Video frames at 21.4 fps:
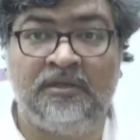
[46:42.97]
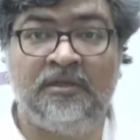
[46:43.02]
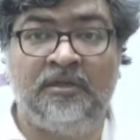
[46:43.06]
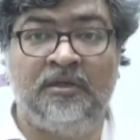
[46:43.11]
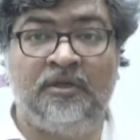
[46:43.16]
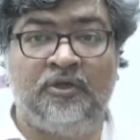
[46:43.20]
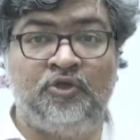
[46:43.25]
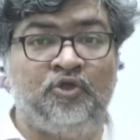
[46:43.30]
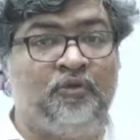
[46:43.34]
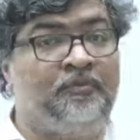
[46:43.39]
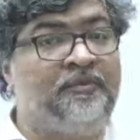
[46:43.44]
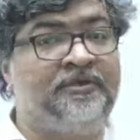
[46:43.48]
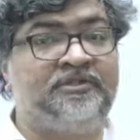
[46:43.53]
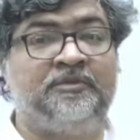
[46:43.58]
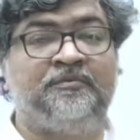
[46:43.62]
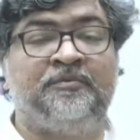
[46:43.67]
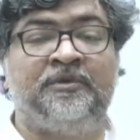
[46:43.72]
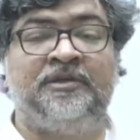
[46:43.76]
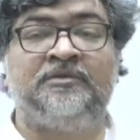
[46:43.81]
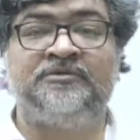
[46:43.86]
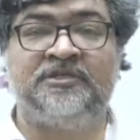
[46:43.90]
UPSC
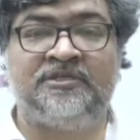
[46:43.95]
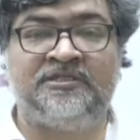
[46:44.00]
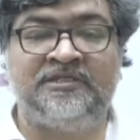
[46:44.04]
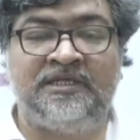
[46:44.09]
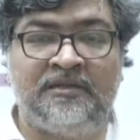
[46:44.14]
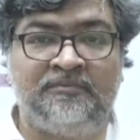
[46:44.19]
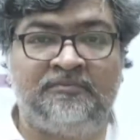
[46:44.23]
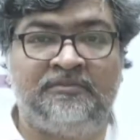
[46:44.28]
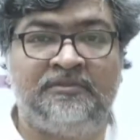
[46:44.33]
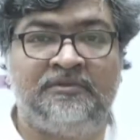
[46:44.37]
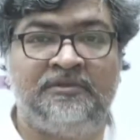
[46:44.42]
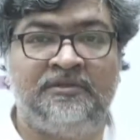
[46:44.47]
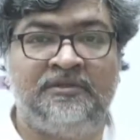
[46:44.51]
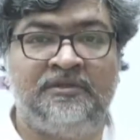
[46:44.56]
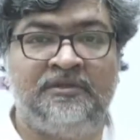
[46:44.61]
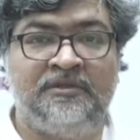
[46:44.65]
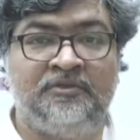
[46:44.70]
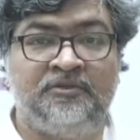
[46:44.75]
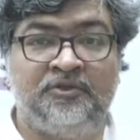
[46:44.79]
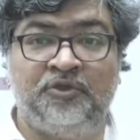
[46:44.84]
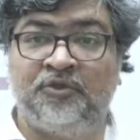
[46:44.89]
Prelims exam.
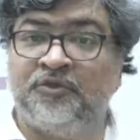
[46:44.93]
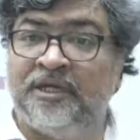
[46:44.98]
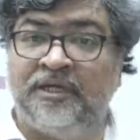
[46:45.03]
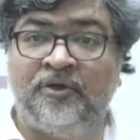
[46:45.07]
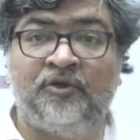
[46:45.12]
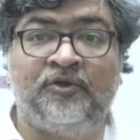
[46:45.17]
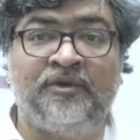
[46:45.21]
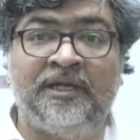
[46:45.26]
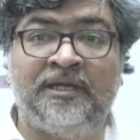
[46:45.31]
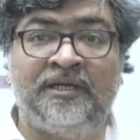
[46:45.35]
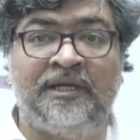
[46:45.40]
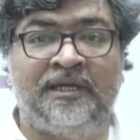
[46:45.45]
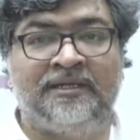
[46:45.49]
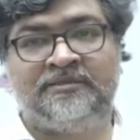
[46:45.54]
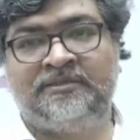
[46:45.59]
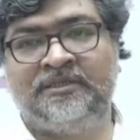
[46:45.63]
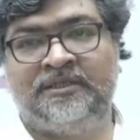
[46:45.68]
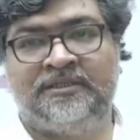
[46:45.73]
You cannot neglect them,